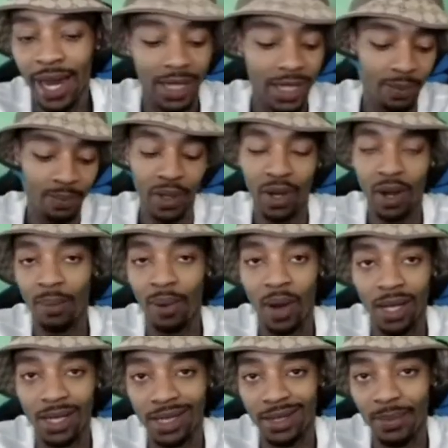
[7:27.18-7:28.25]
like, I just put it on
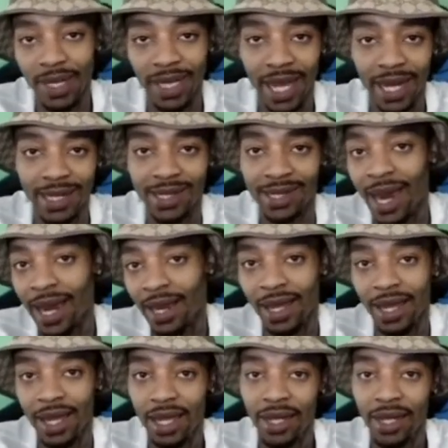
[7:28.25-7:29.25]
pause and be like, psych.